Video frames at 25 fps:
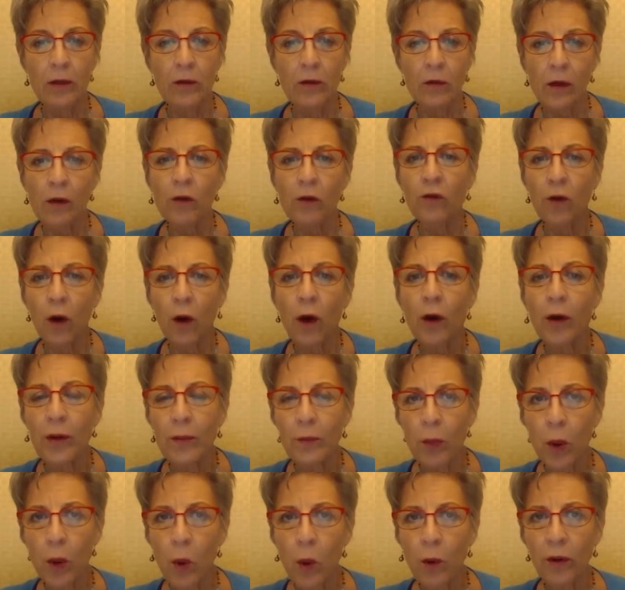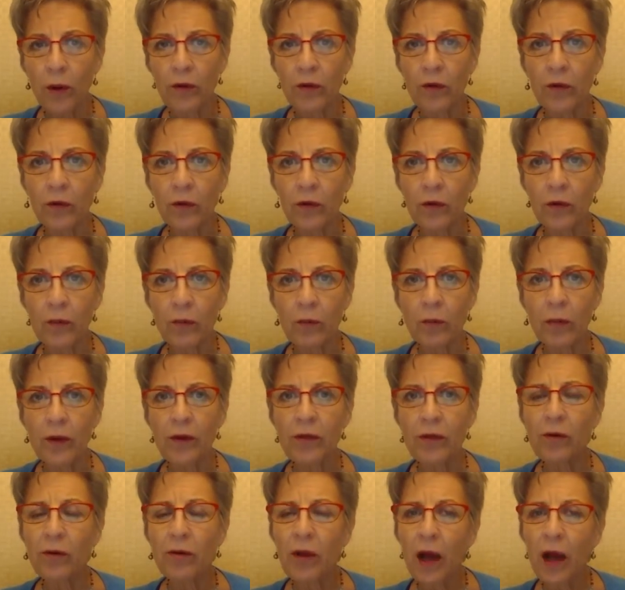Those are important, but
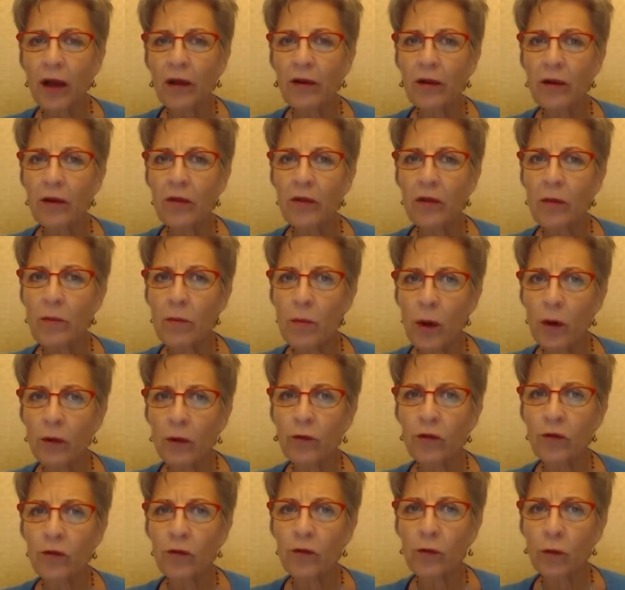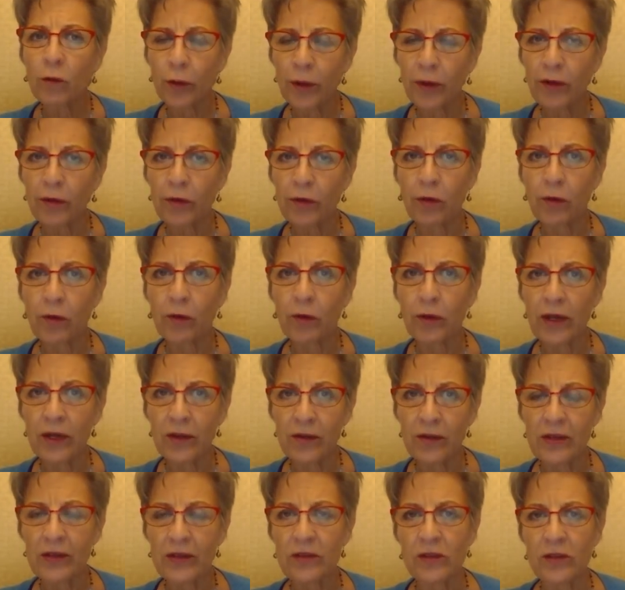they're not the most critical
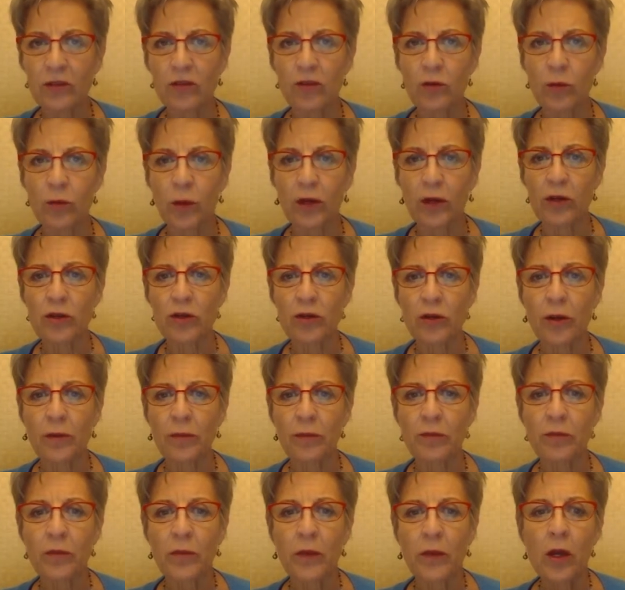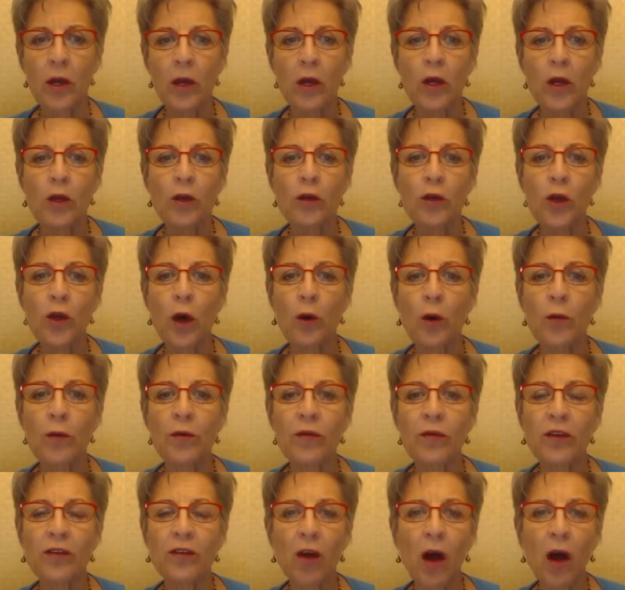in this situation. No,
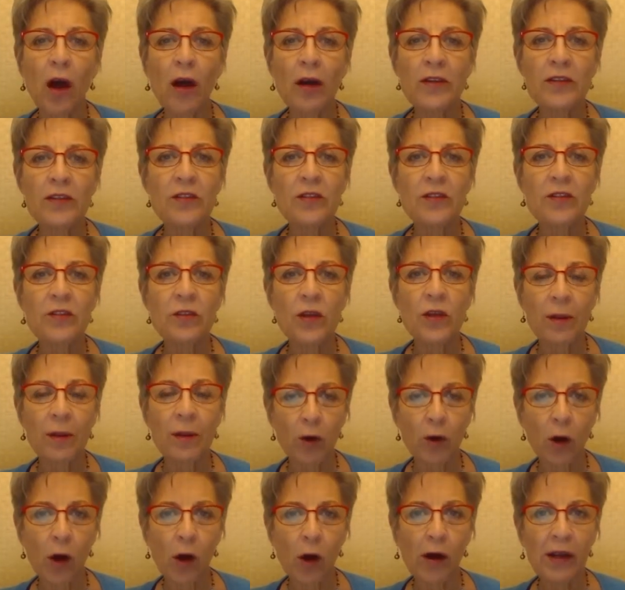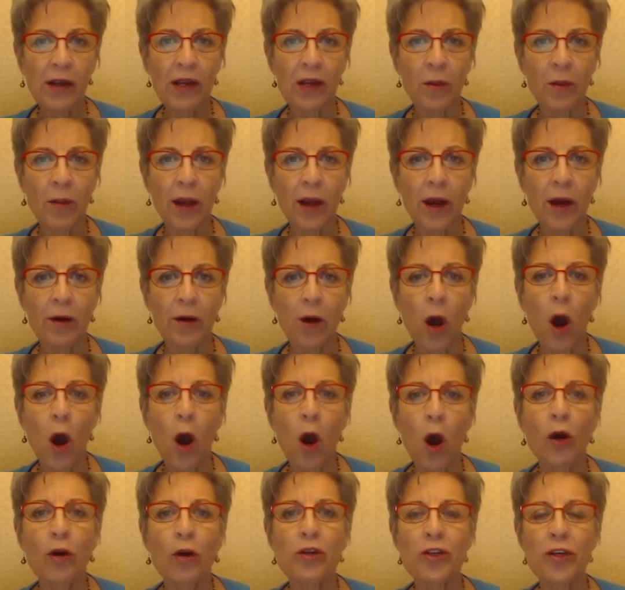the toxins I'm talking about
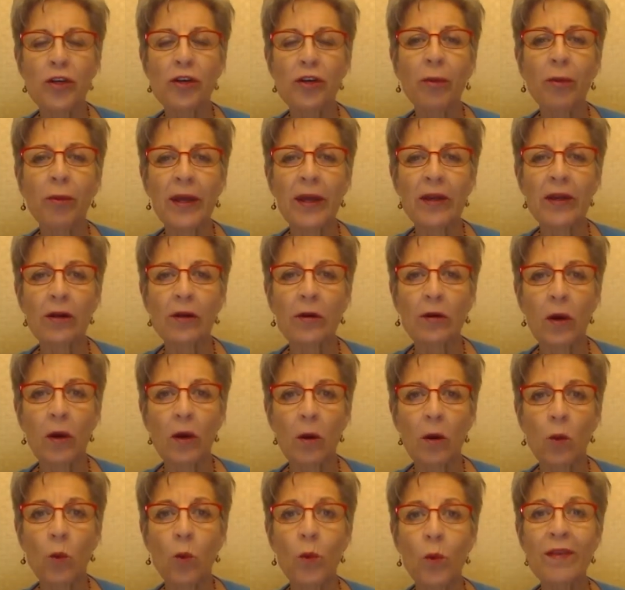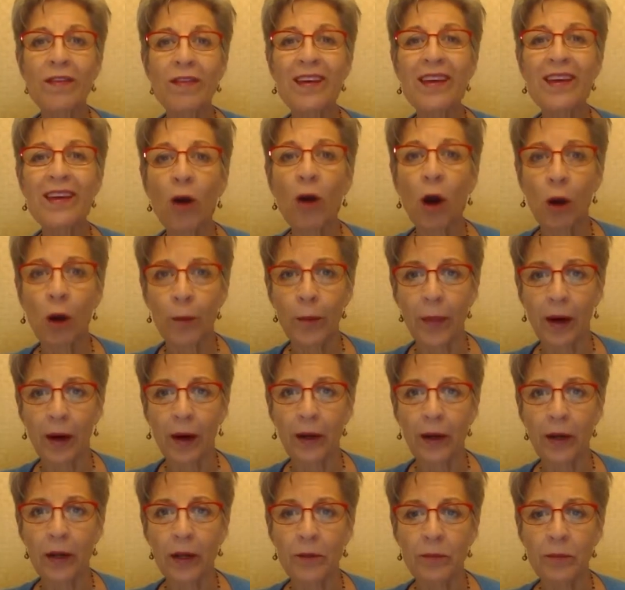are generated within our
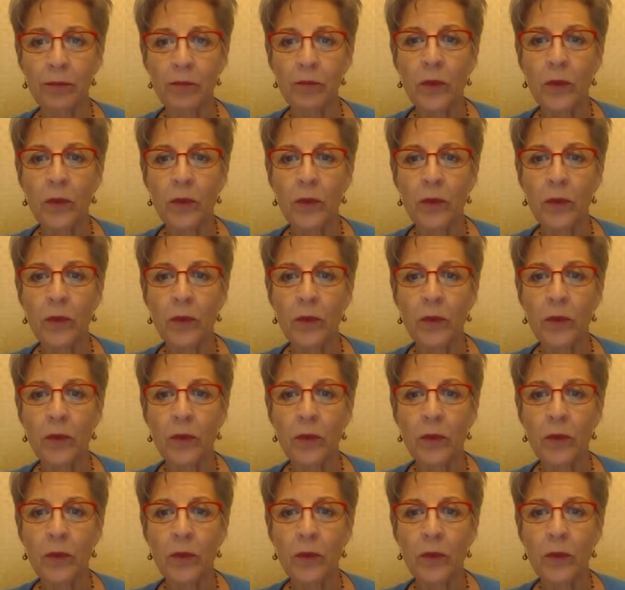body.